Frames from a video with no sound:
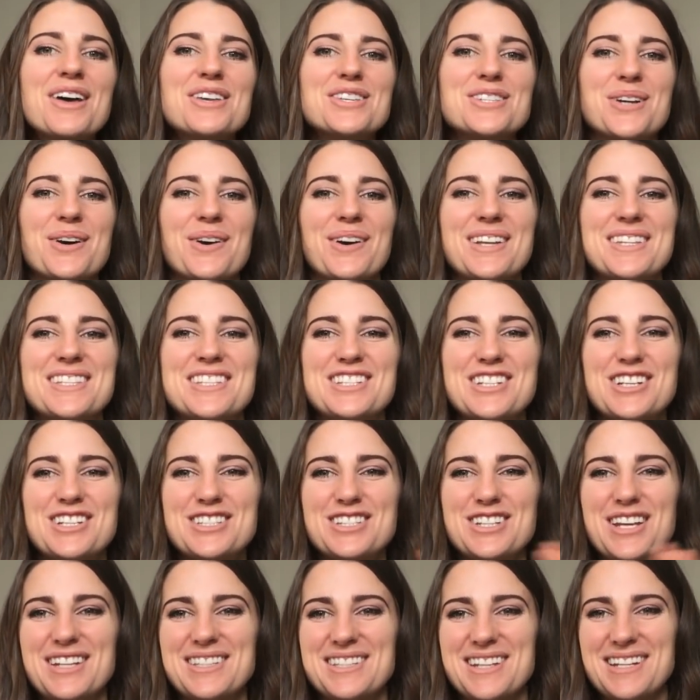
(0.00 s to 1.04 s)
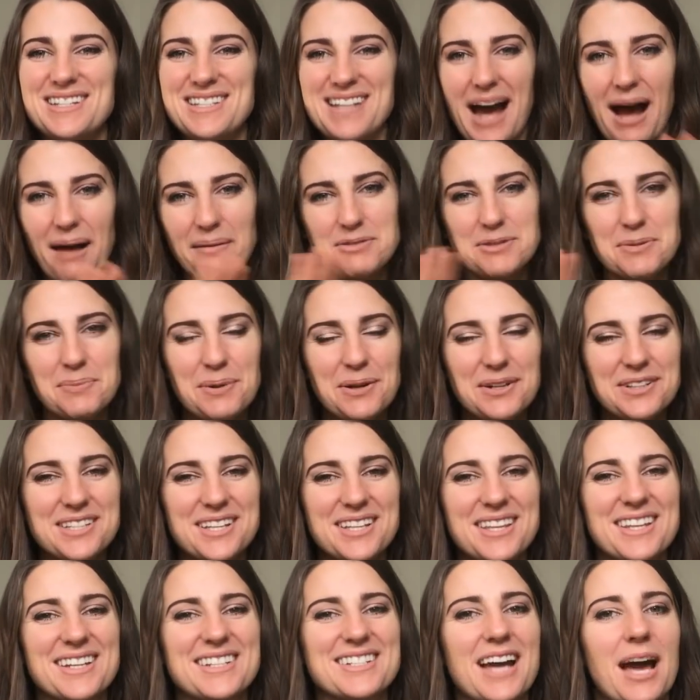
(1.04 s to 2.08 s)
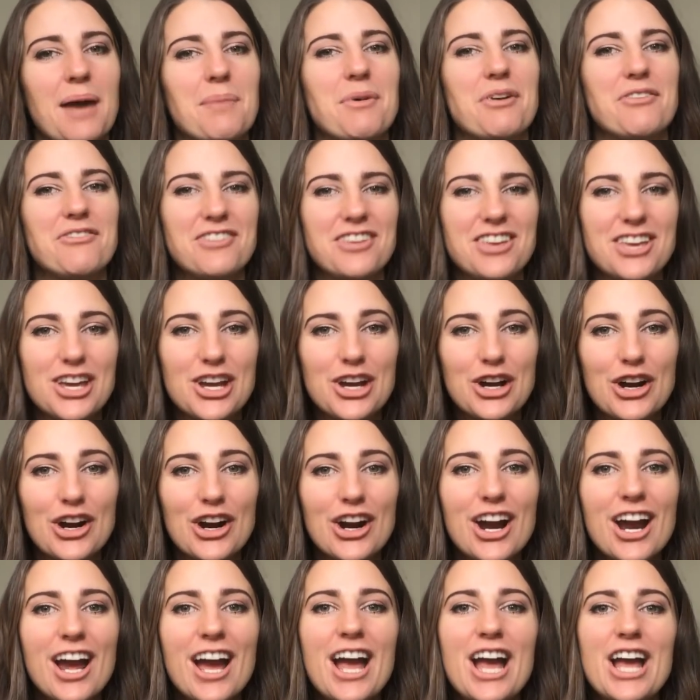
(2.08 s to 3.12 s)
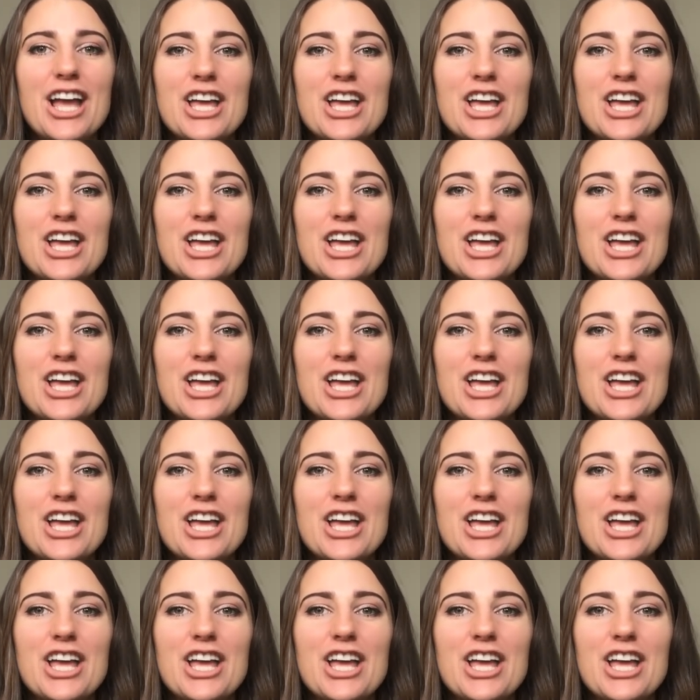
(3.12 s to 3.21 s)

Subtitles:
So it's adaptable to the time of year.